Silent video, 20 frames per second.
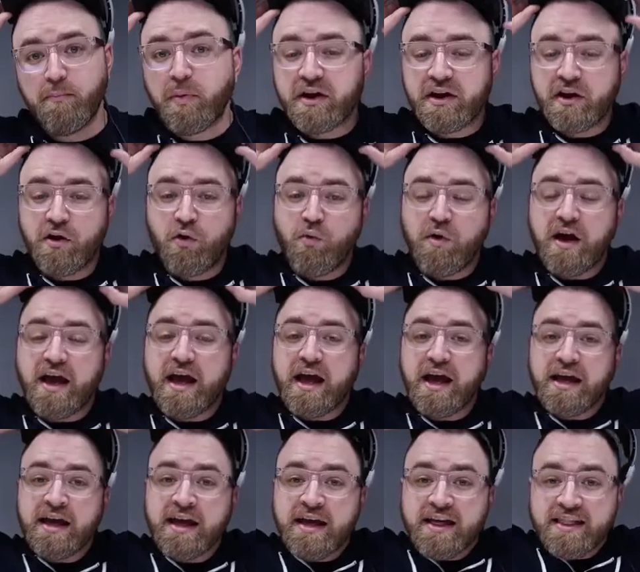But in a
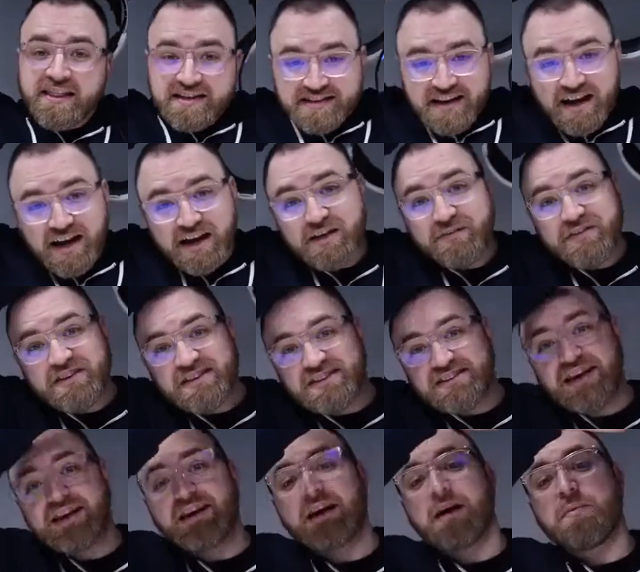way, this kind of a
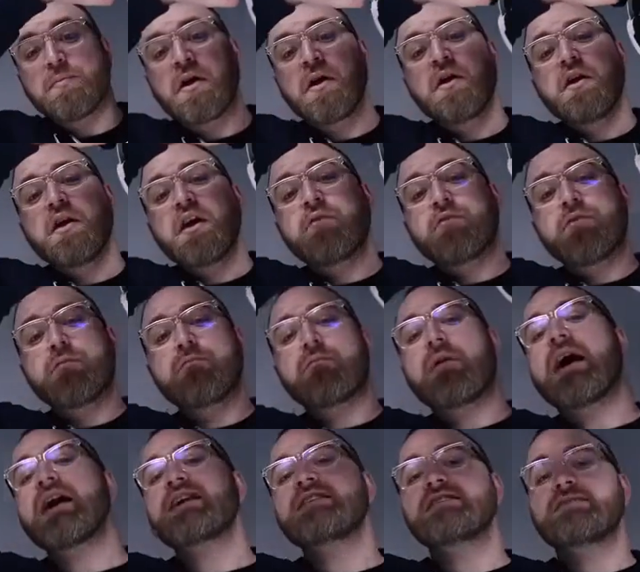setup, it
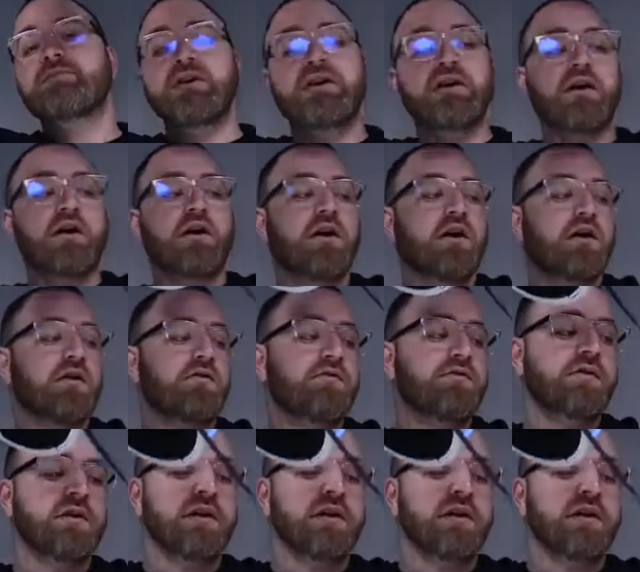reminds me of